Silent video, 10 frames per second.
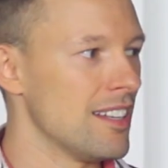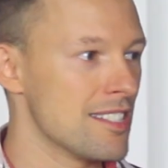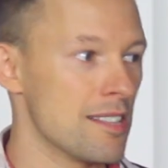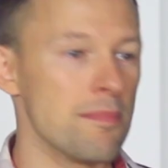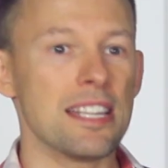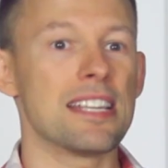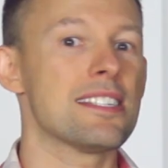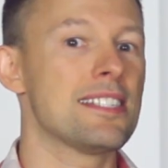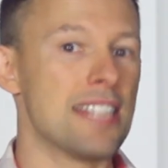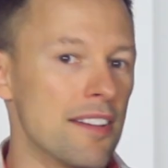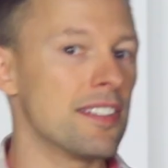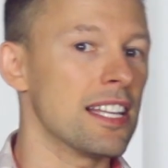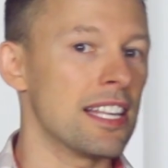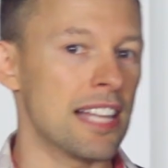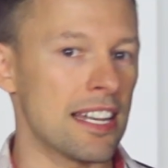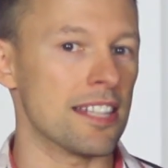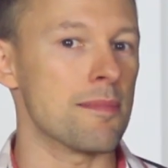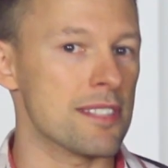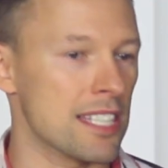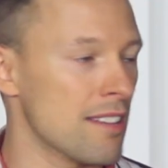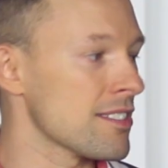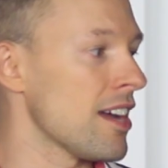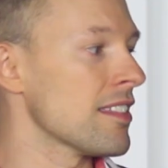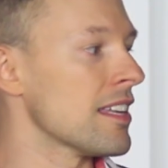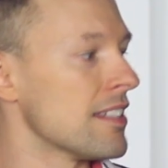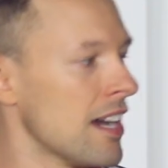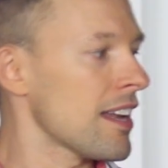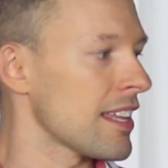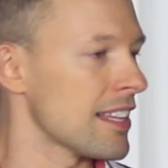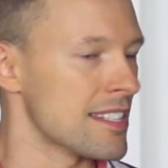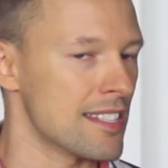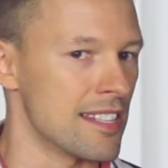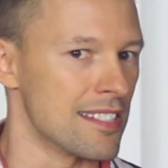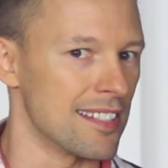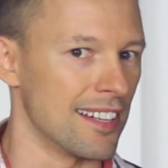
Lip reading: Somebody has definitely landed themselves on the naughty list this